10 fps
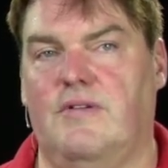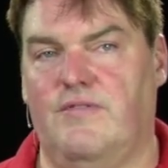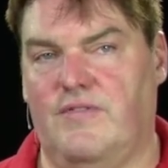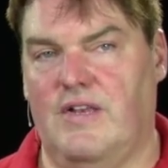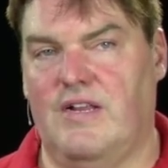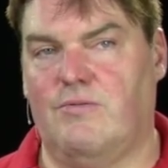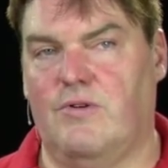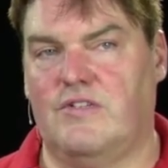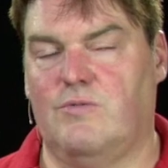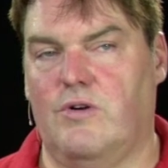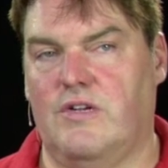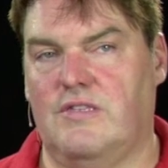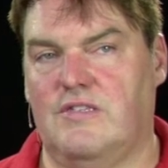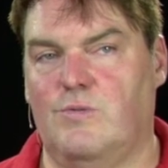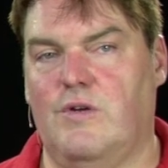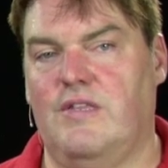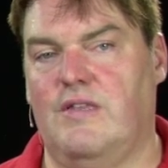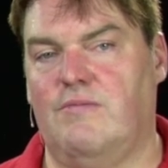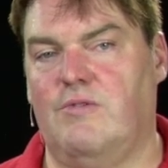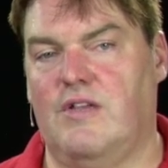If the networks work this way,
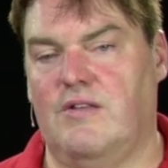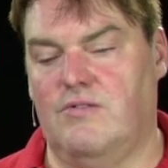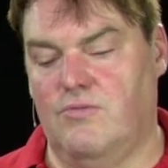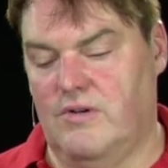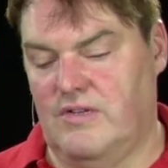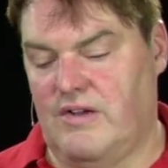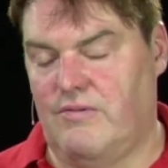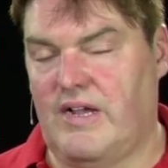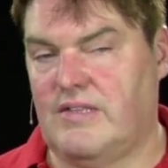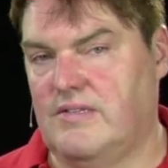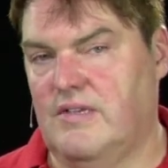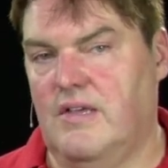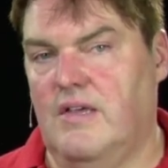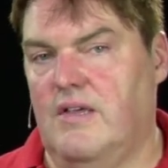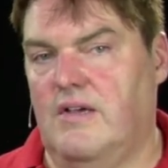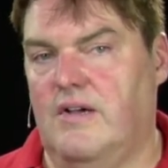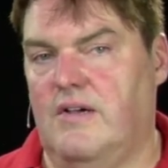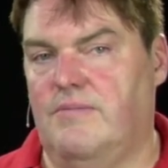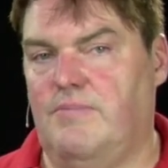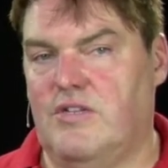then we can do a direct
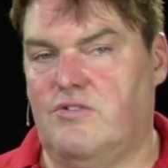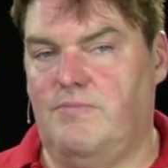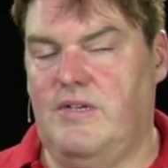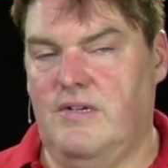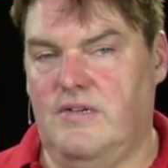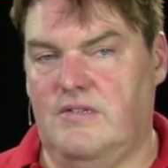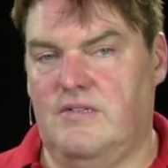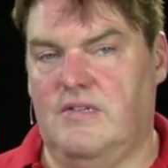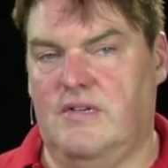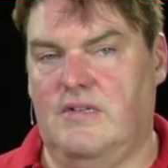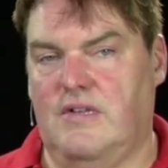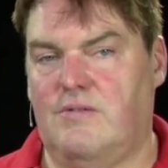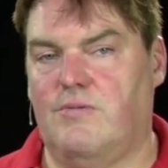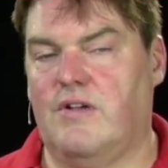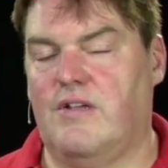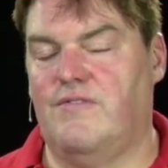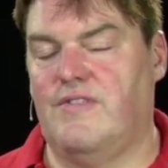peer-to-peer network. If